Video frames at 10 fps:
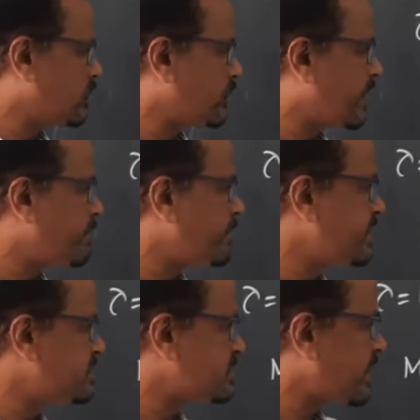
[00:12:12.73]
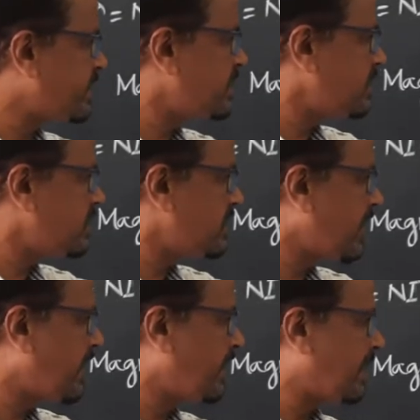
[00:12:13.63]
to mb sin
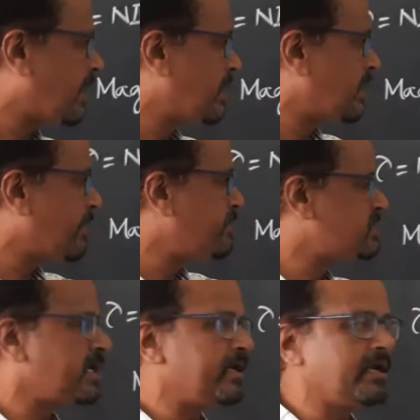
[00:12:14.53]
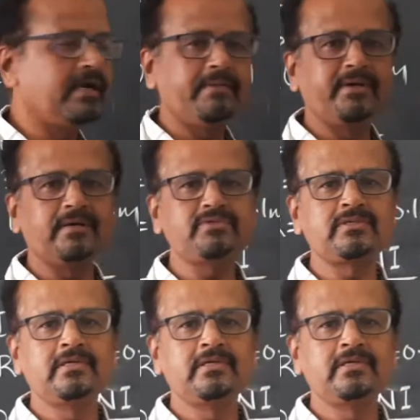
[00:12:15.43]
90, mb sin 90 becomes